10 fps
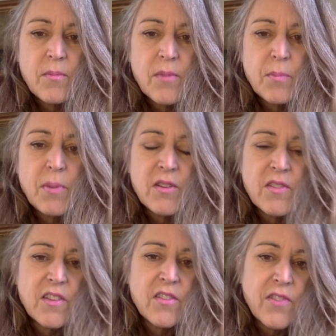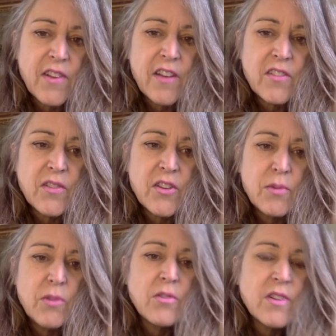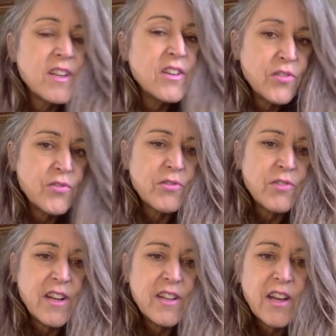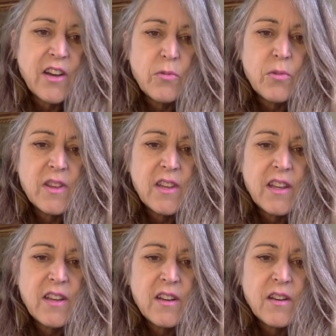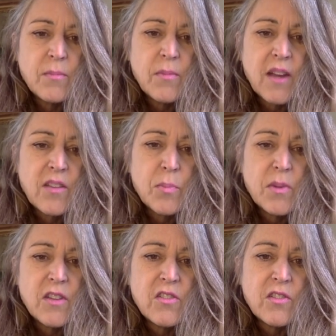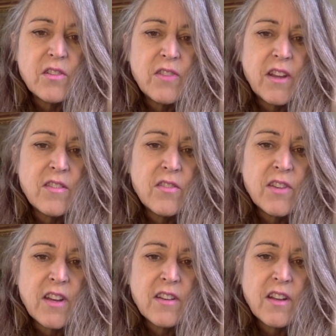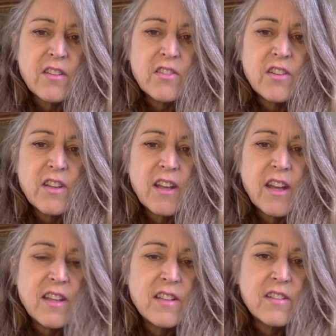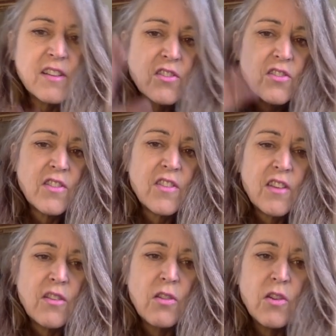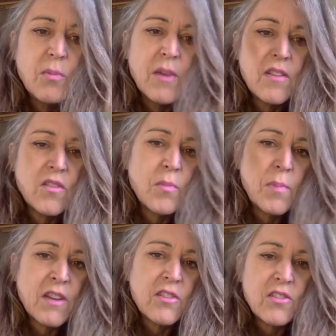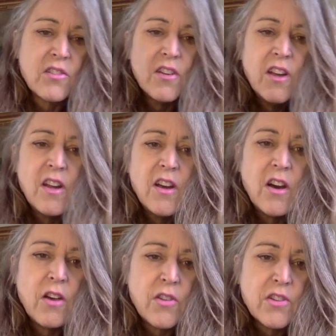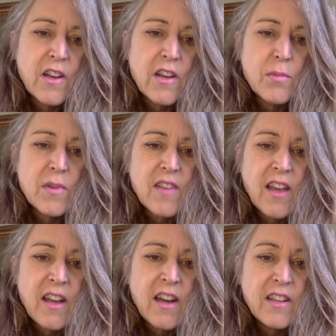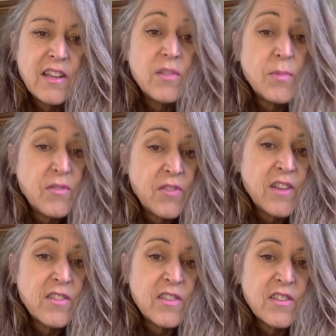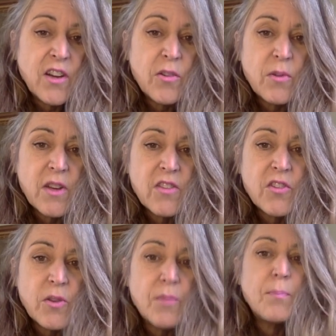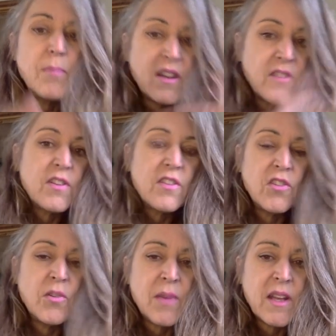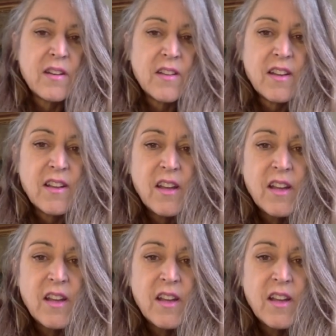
that Pirsig's philosophy could be really useful right now when the um, exponential advance of technology and let's just say the looming specter of autonomous AI need to be faced and dealt with so it benefits humanity